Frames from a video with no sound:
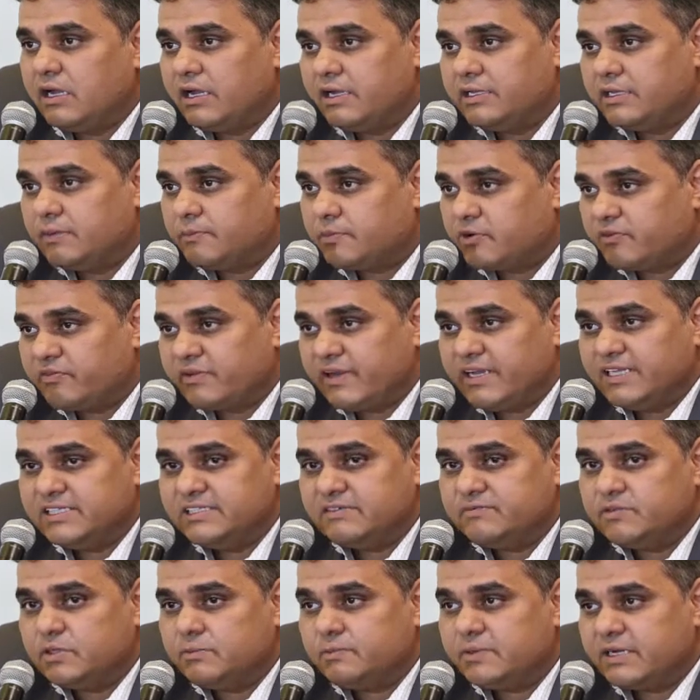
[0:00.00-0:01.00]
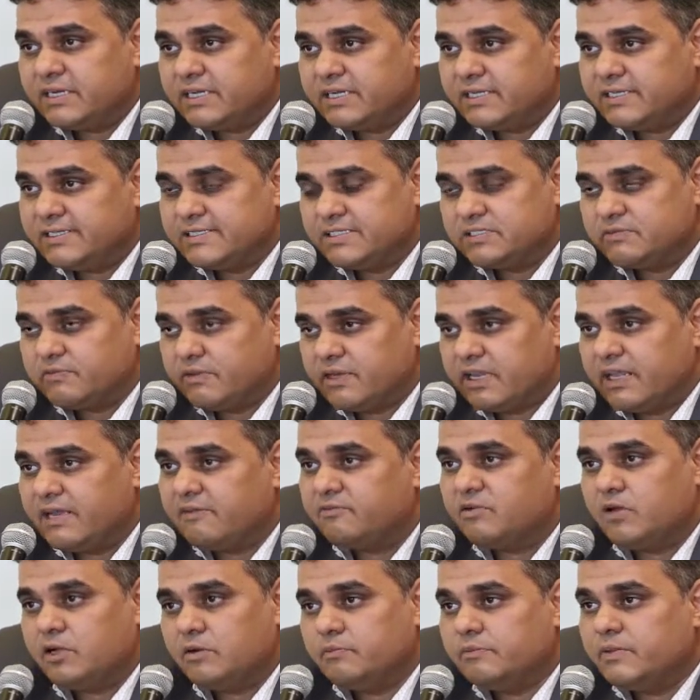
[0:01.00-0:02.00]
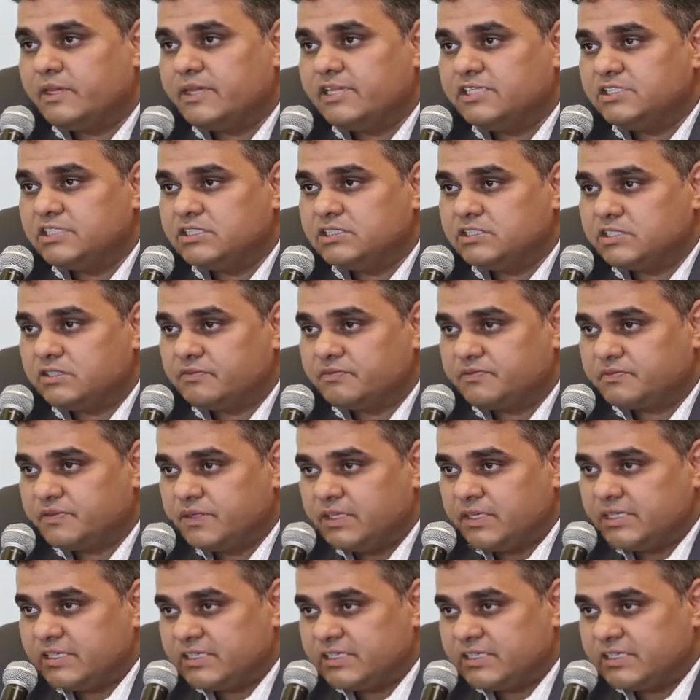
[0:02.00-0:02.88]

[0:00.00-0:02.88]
And the profiles of the partners will have combinations of